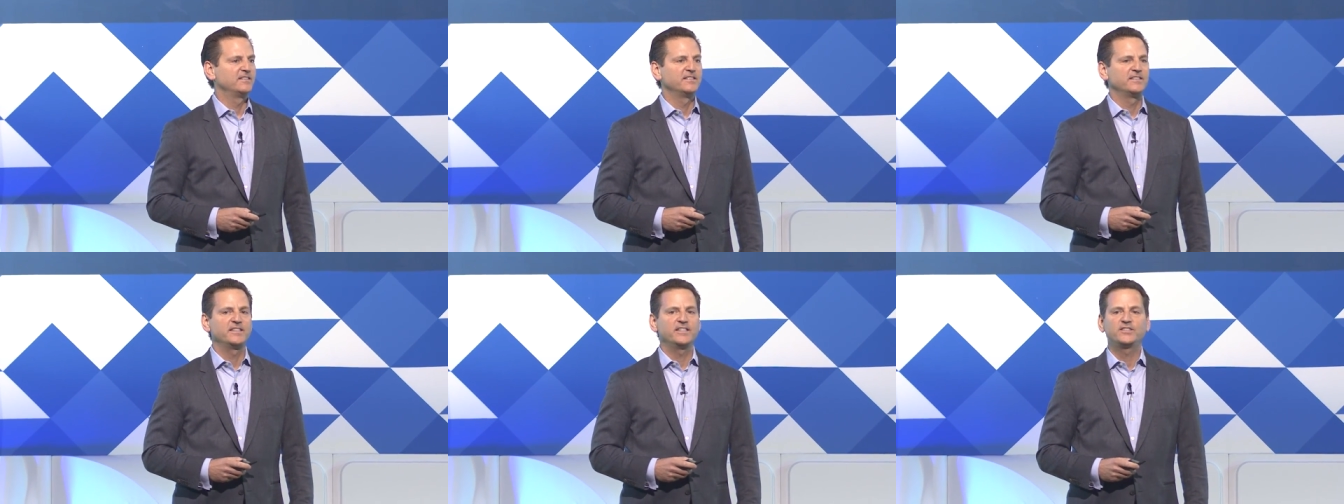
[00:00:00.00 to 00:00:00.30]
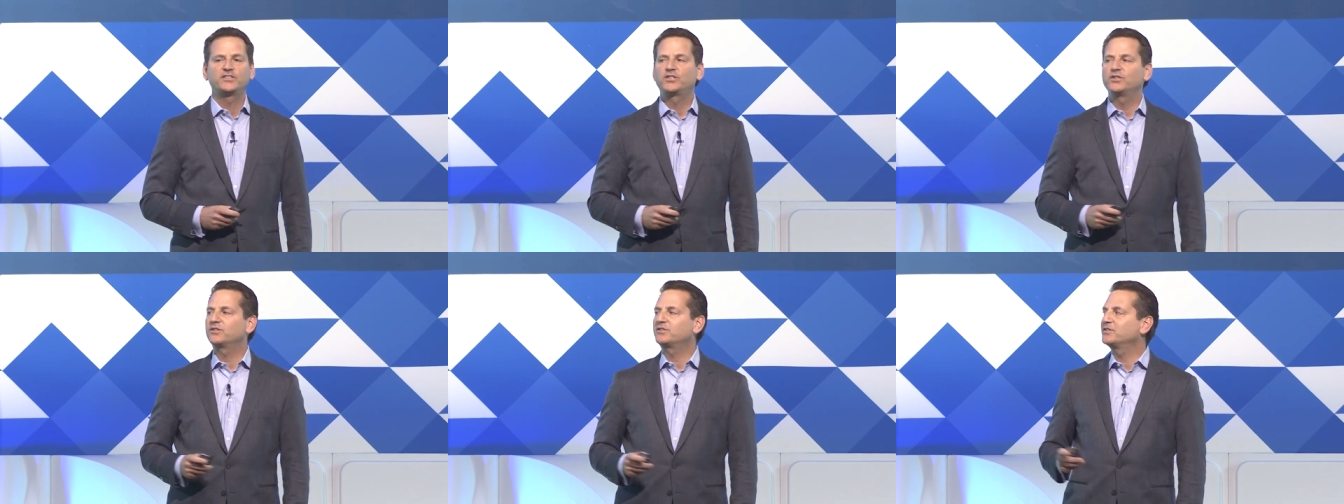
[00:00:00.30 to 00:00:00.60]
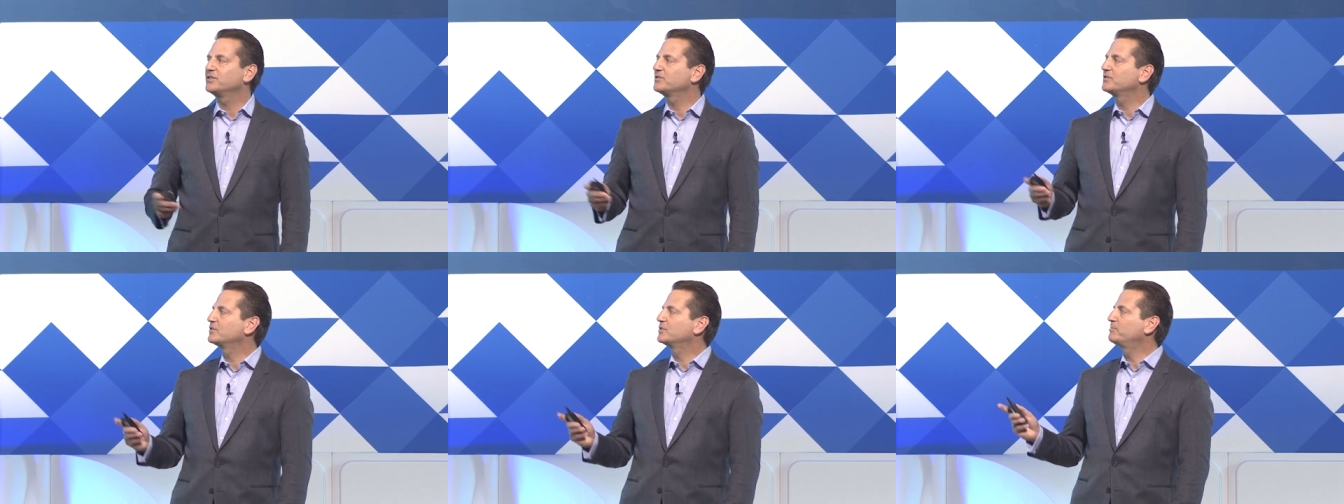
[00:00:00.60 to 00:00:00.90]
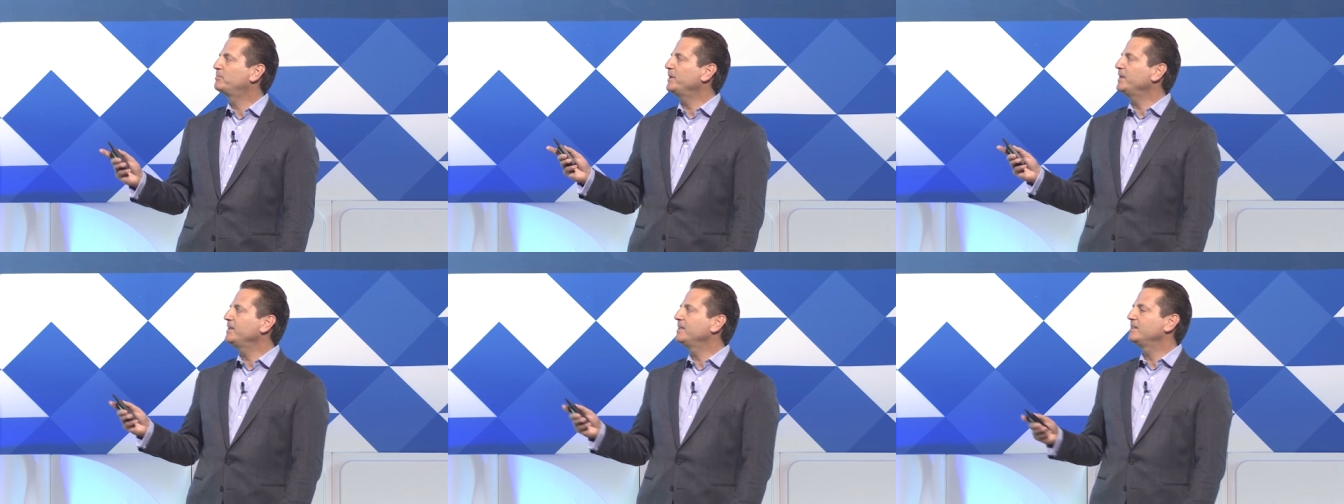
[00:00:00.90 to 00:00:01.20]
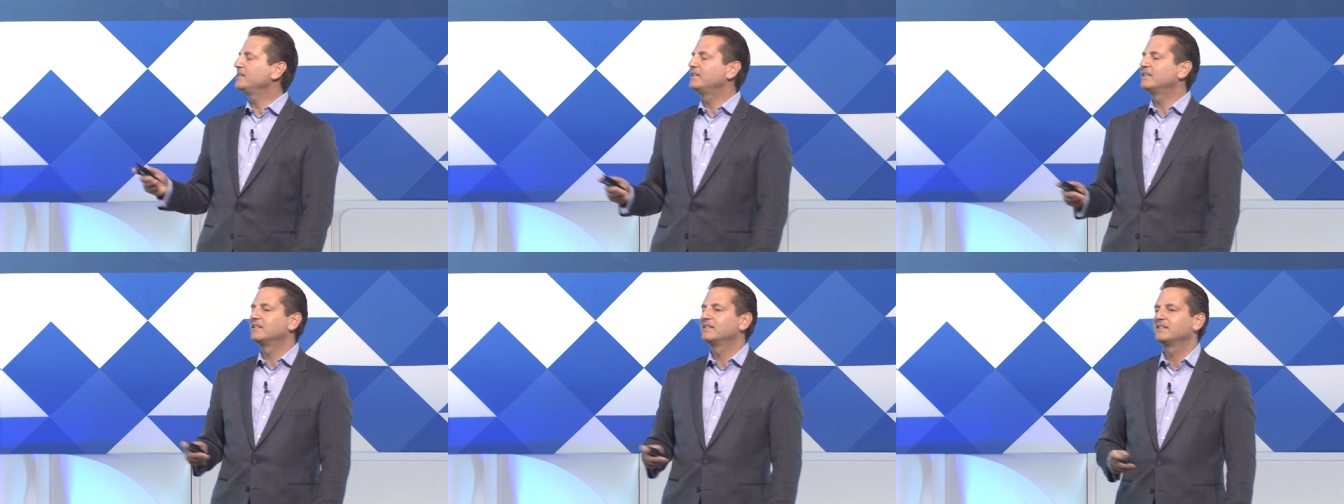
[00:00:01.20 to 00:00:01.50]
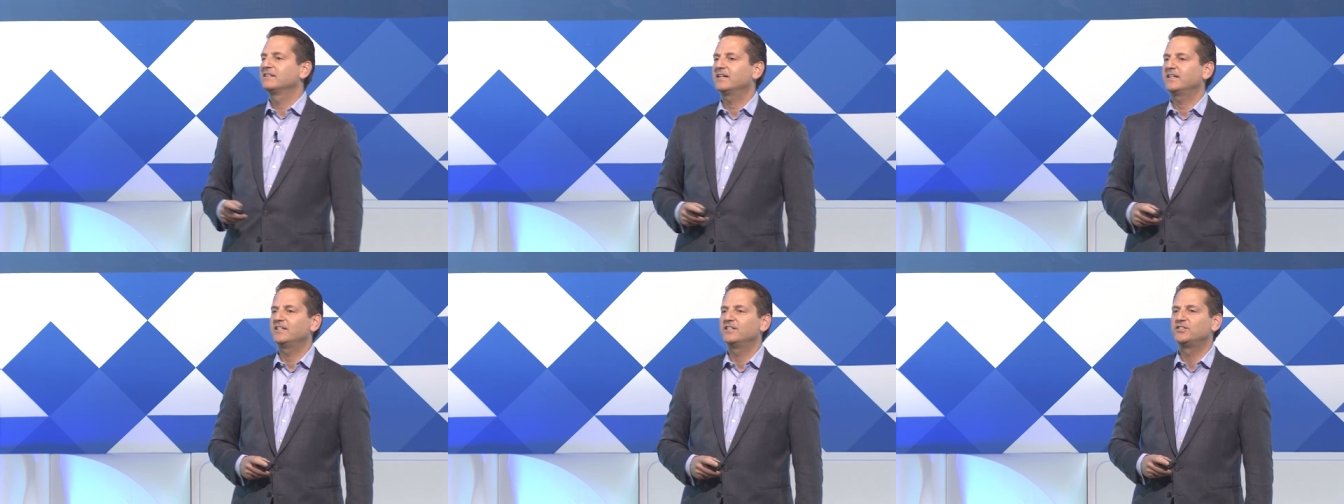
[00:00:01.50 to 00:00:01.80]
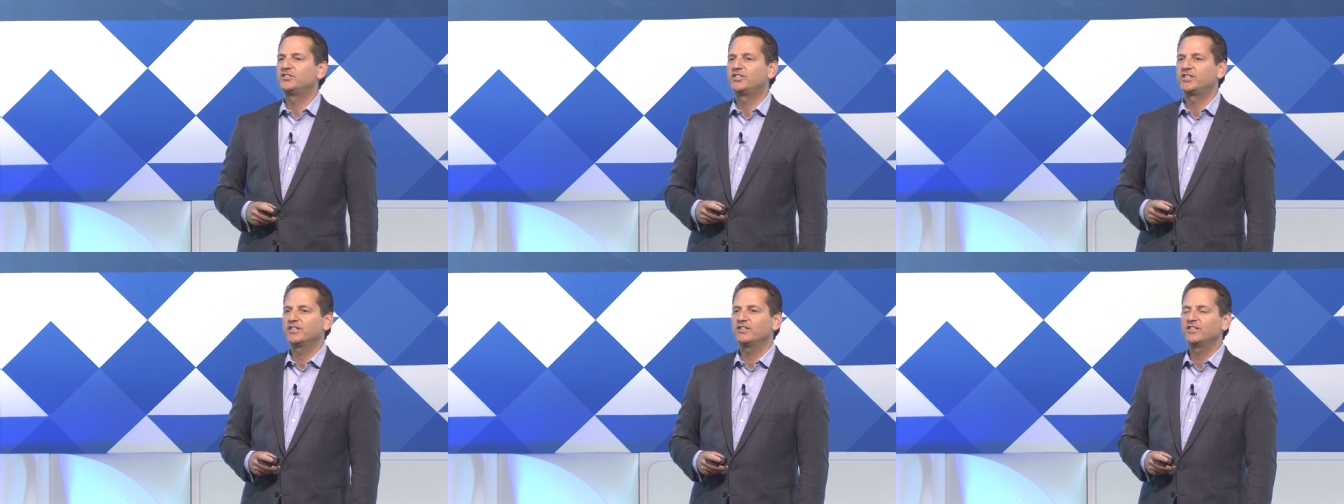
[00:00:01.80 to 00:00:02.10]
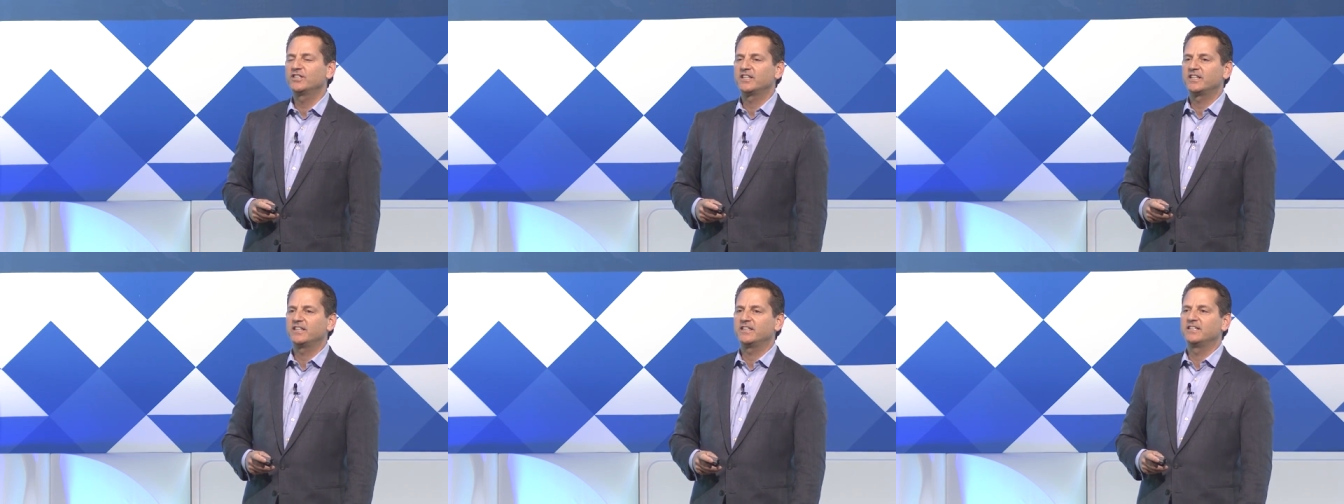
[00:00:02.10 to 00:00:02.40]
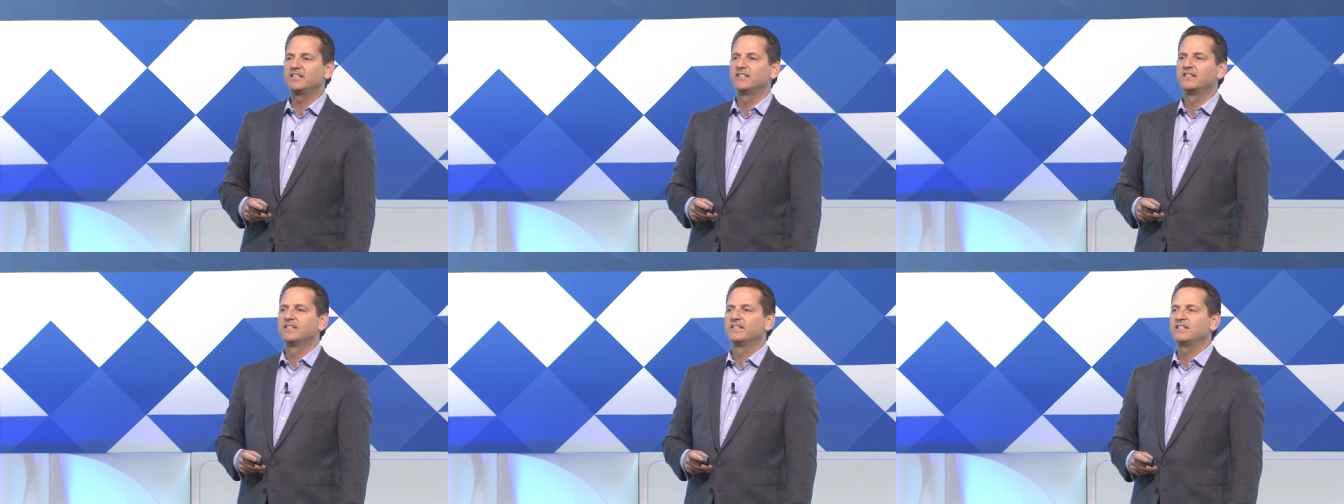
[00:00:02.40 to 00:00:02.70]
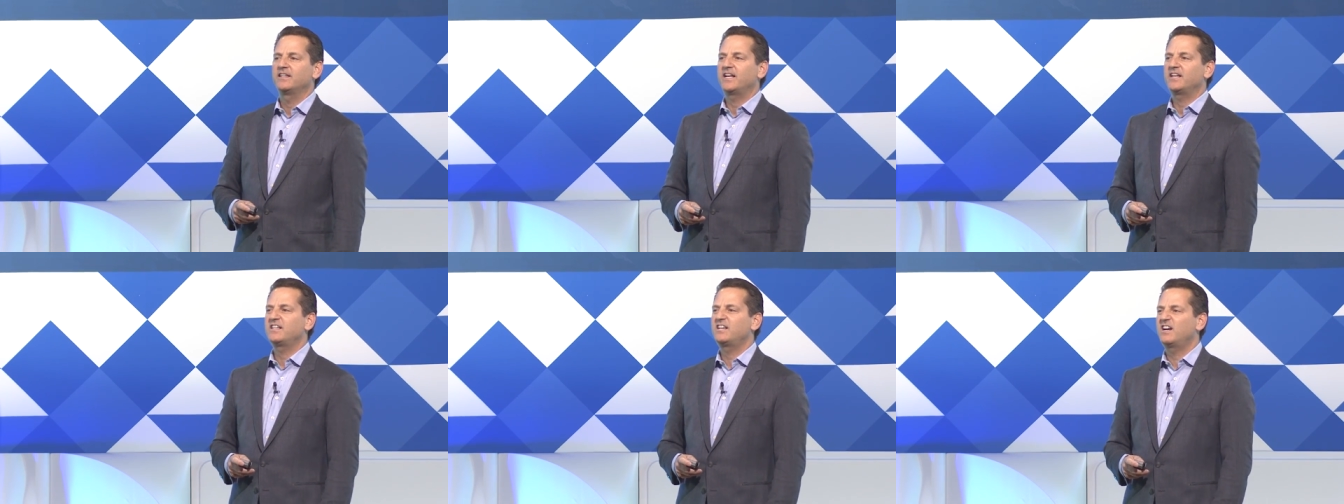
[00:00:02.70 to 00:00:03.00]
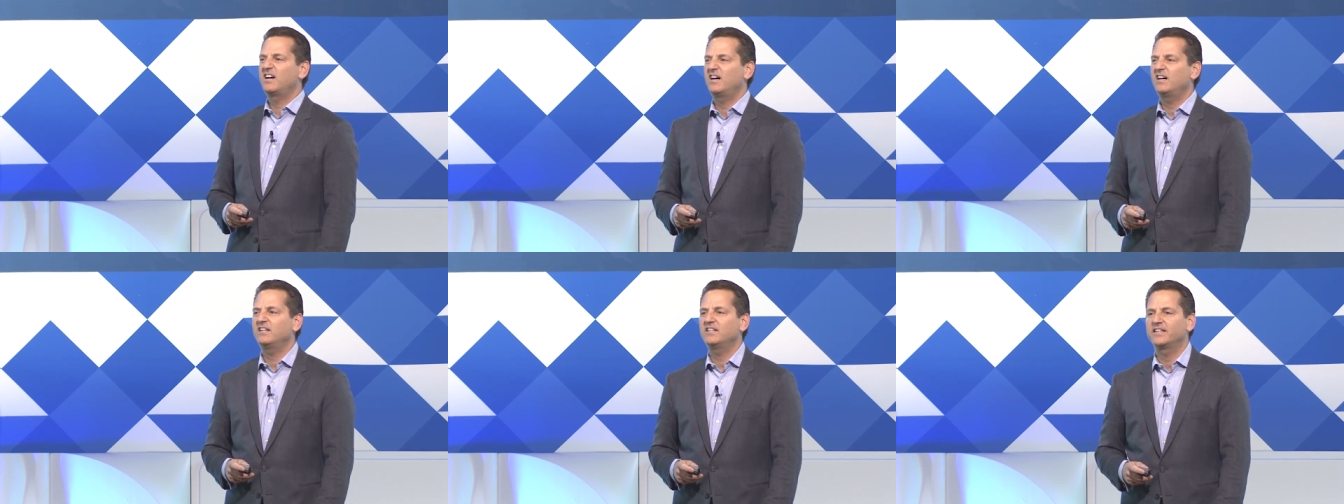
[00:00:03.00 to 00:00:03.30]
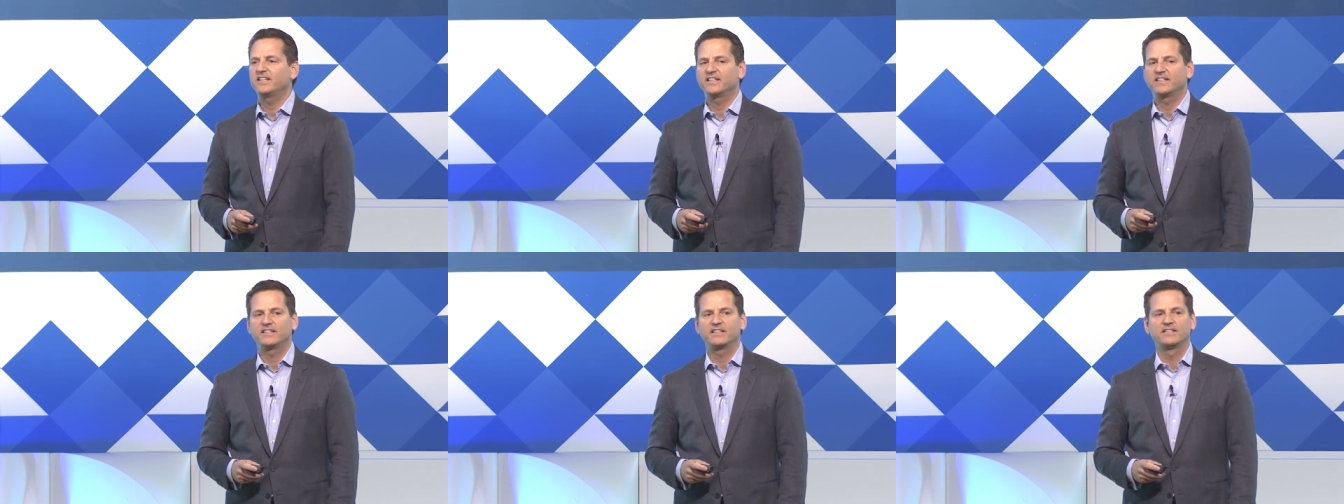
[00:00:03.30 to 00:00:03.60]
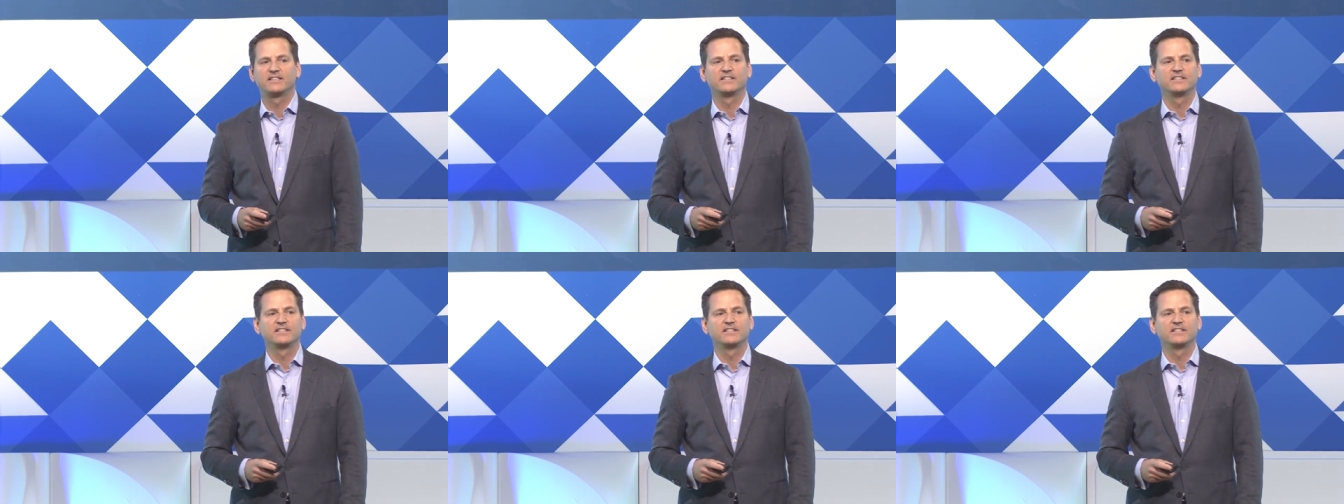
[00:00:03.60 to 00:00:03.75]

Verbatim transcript: It took the speed and agility and cunningness